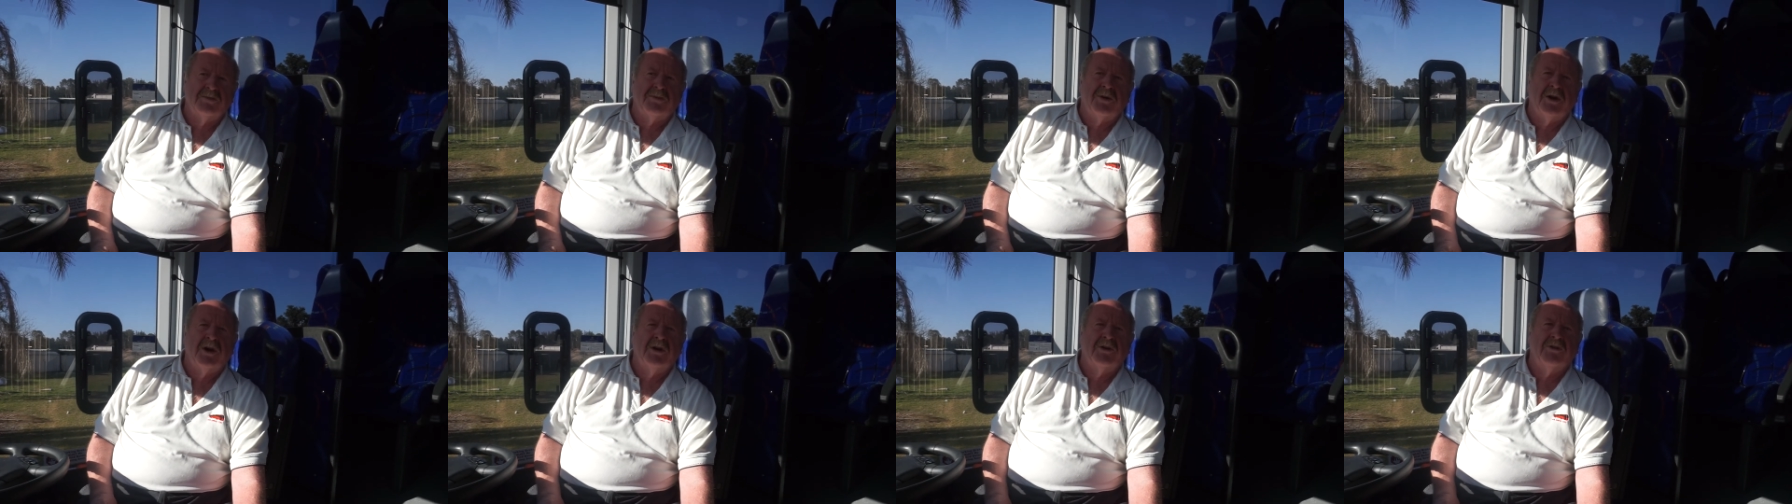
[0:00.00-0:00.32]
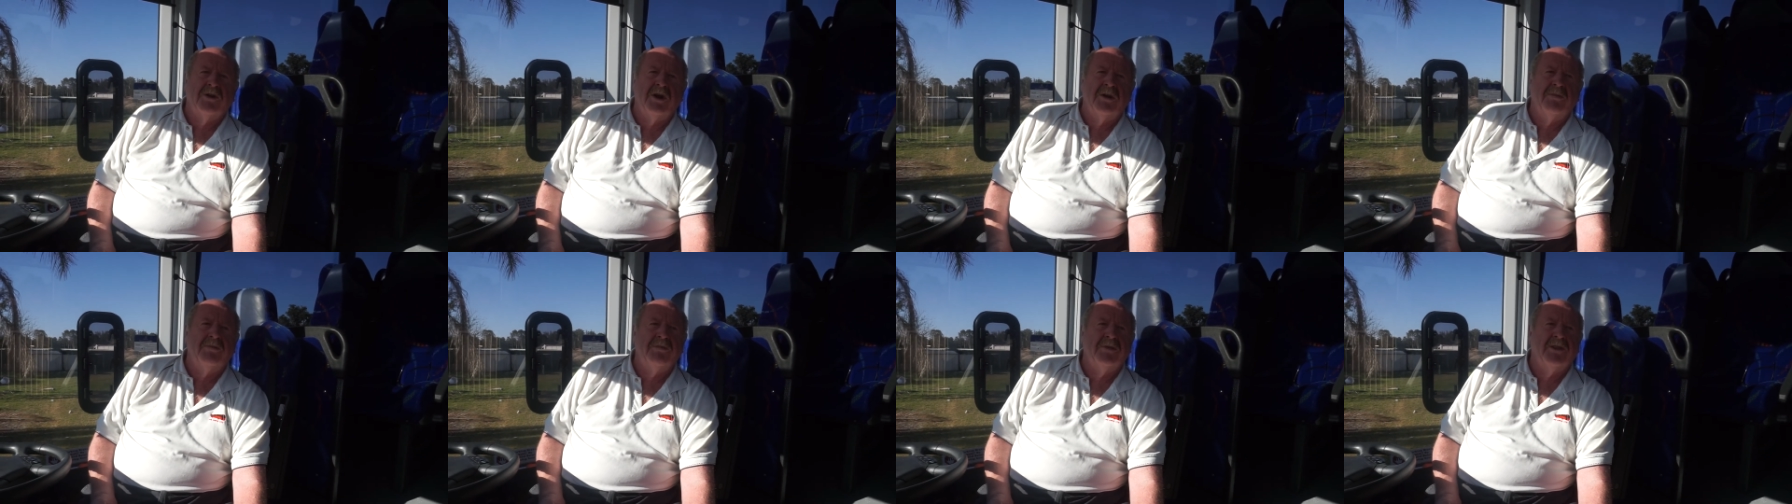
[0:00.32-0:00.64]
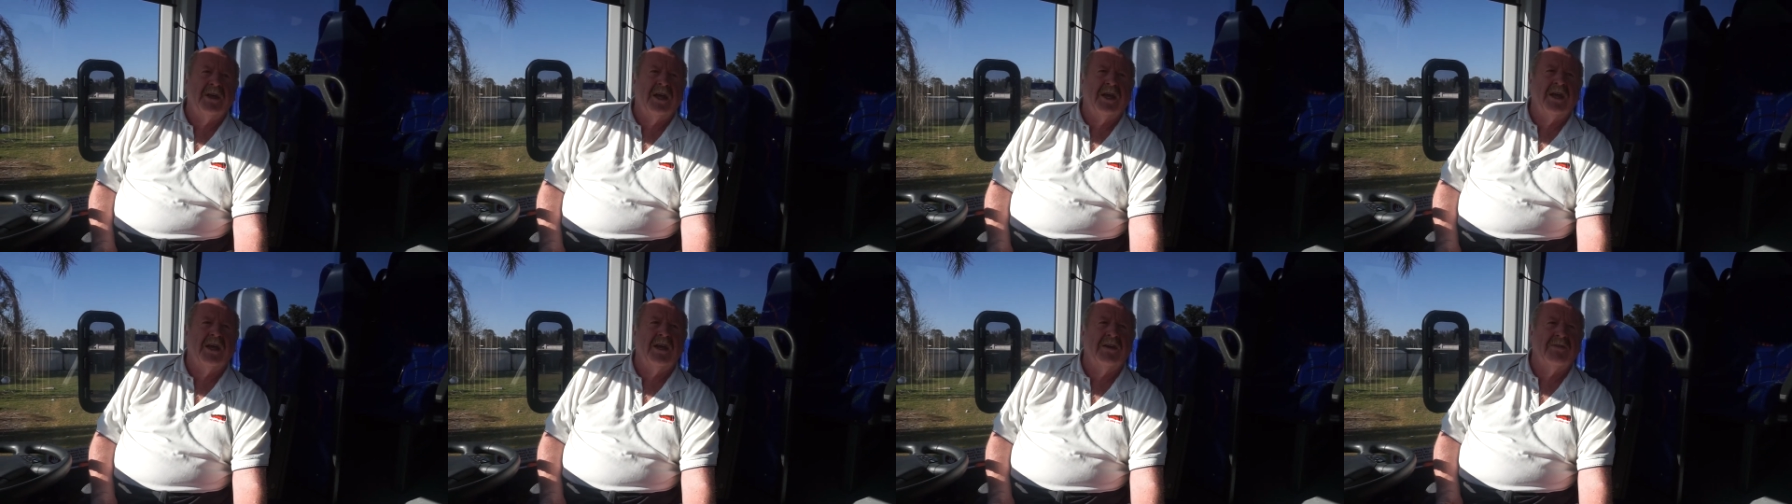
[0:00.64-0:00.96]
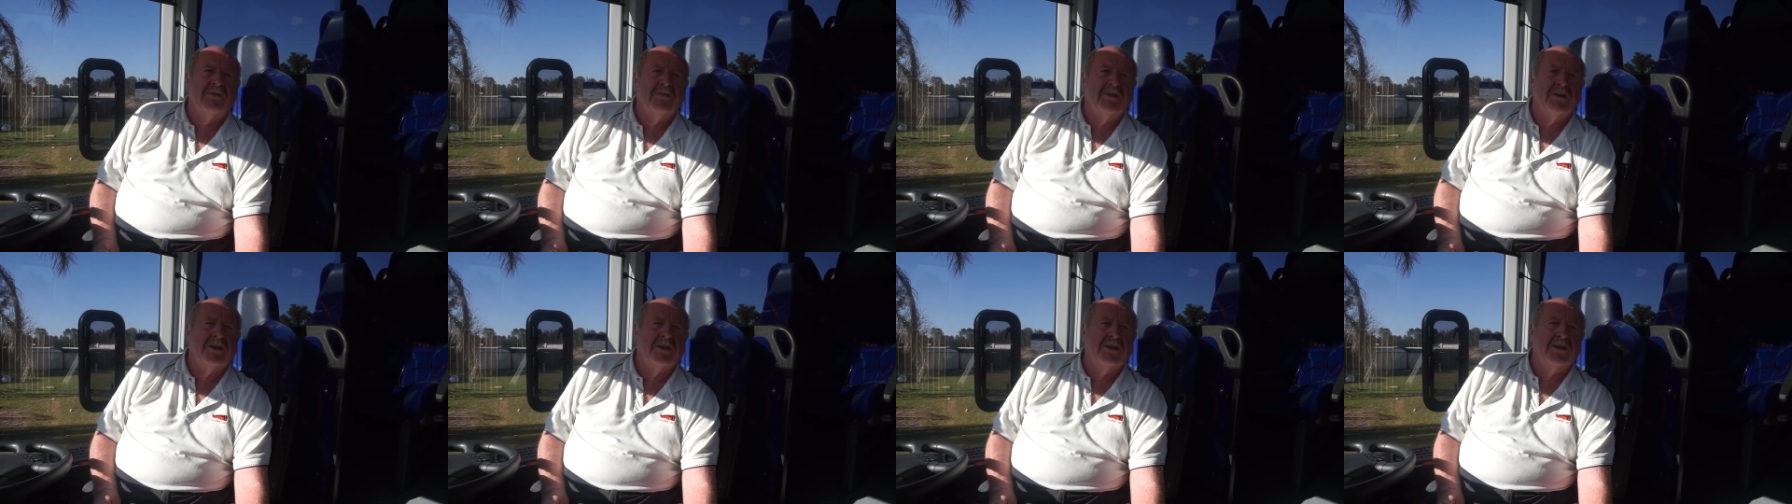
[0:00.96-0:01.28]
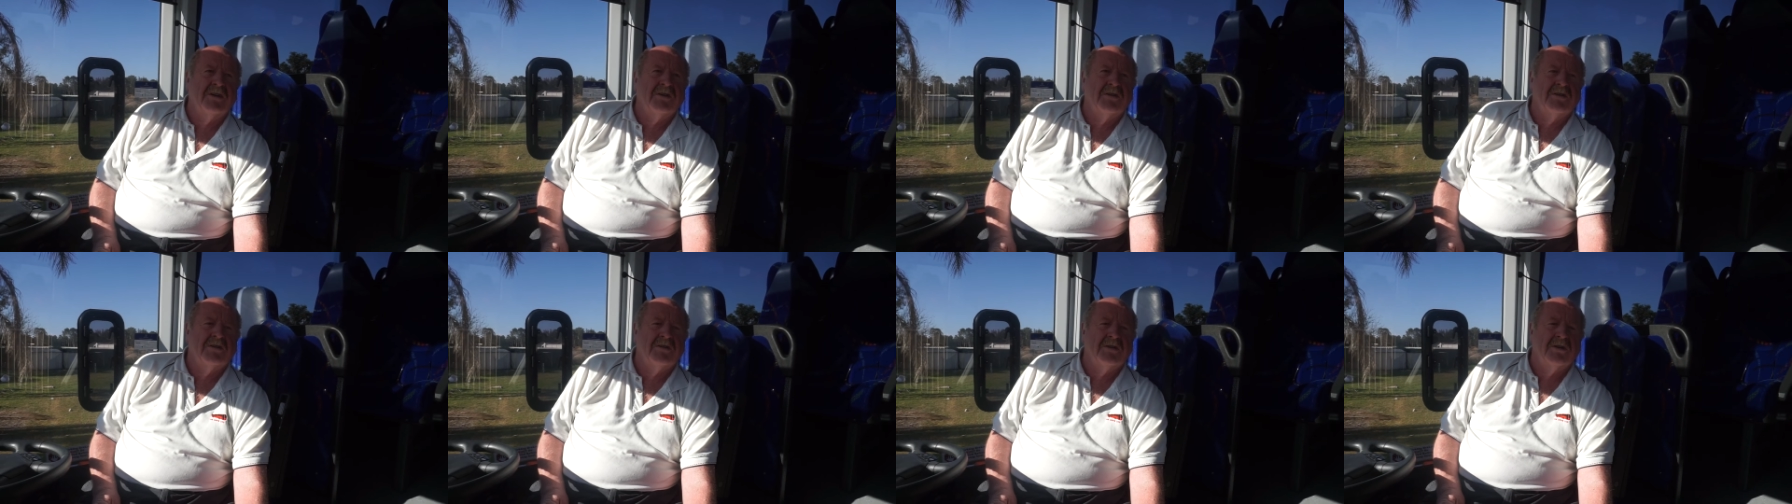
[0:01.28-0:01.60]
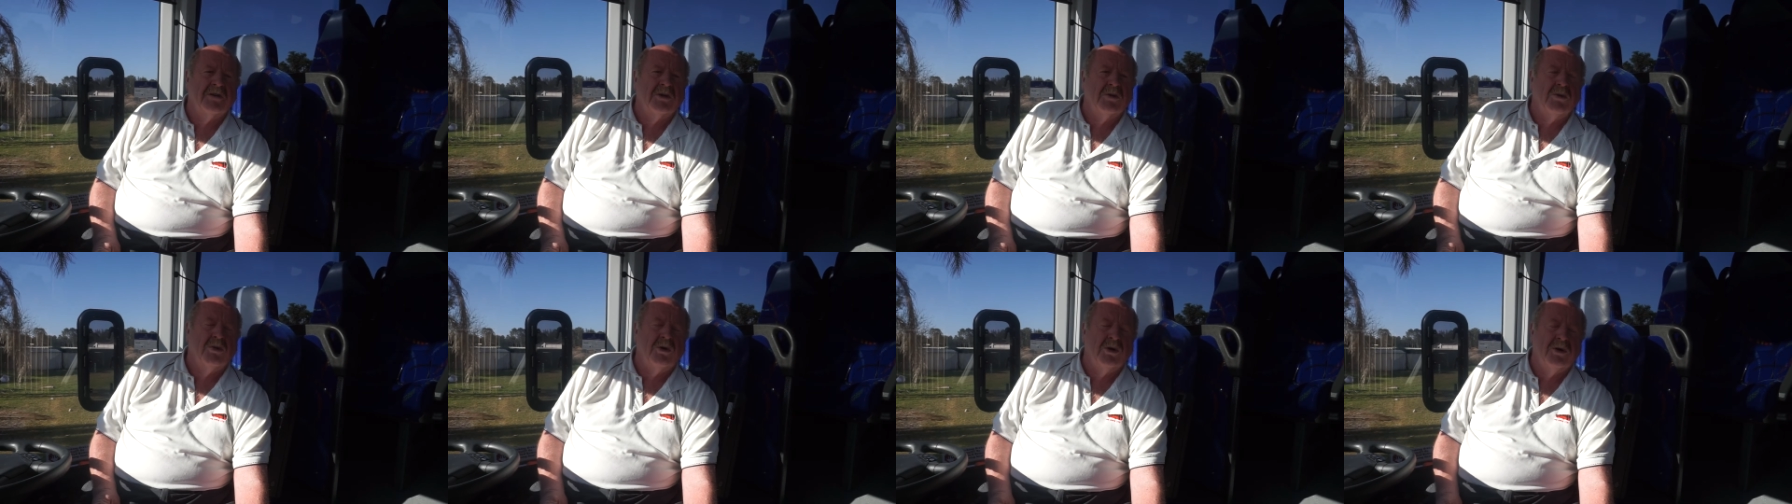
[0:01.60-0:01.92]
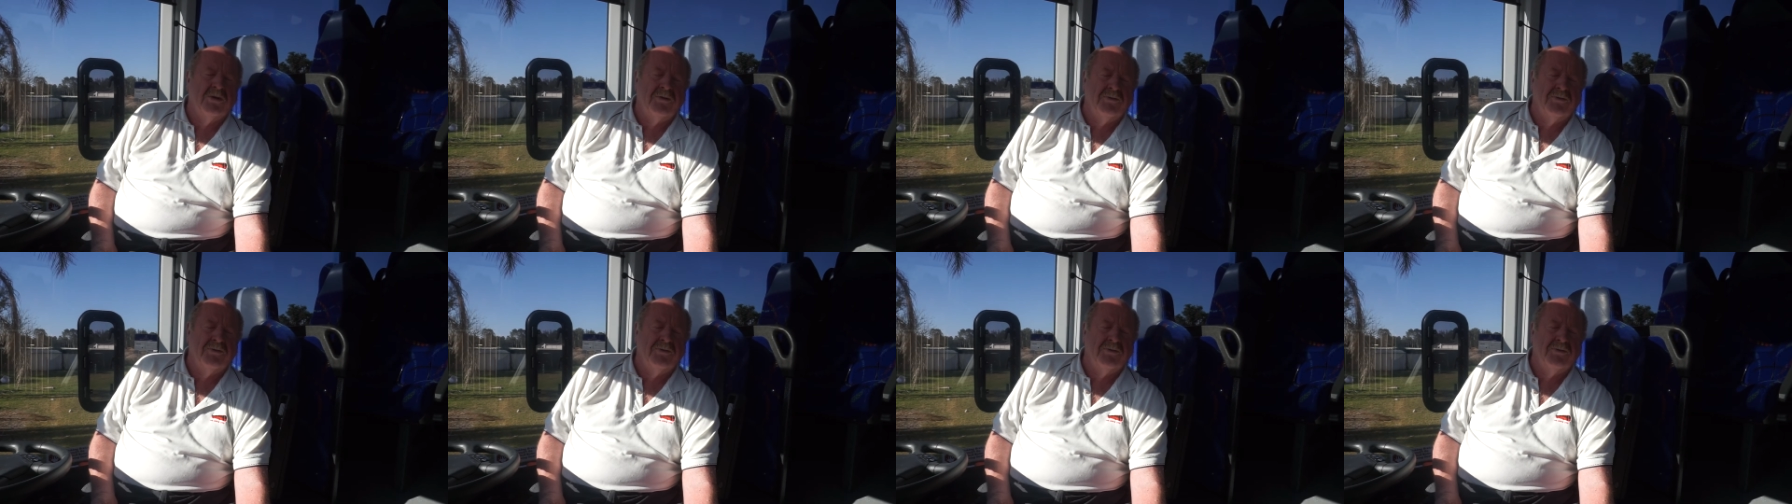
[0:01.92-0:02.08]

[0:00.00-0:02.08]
program. They have quite a